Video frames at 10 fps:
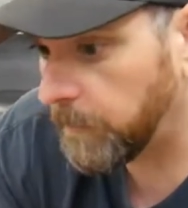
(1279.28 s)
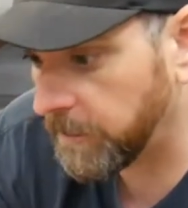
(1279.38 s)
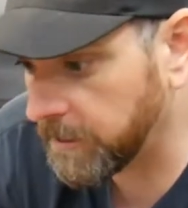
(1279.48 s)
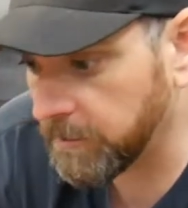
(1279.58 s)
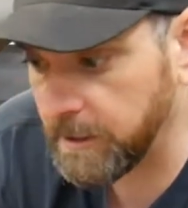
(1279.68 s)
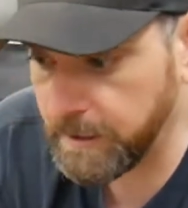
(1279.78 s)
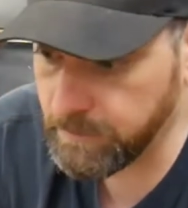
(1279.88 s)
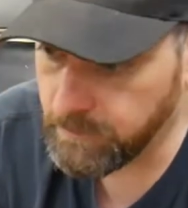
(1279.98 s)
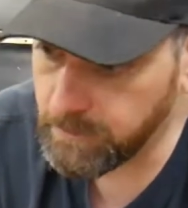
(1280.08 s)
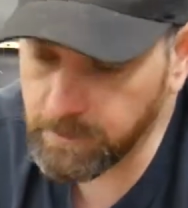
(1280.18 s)
Mercury,
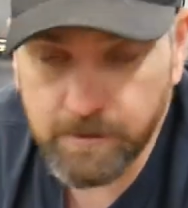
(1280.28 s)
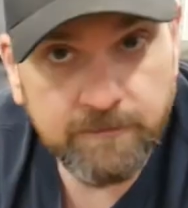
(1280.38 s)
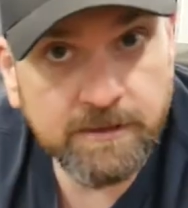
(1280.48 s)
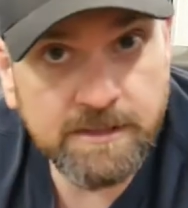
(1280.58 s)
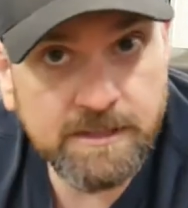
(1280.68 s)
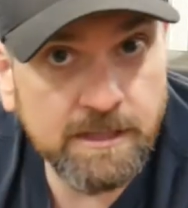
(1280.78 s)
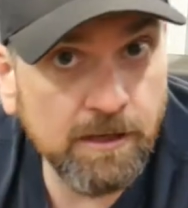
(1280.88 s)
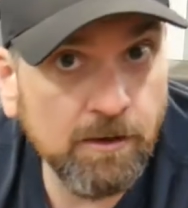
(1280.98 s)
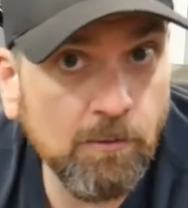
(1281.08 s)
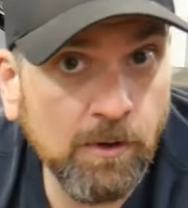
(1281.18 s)
or even the
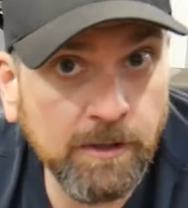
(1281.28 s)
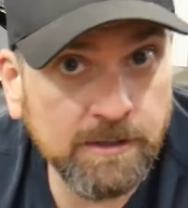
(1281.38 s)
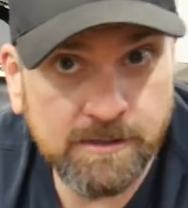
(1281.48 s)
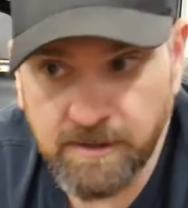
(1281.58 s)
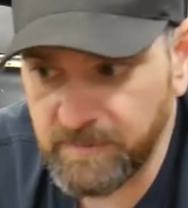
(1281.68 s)
Sierra one is not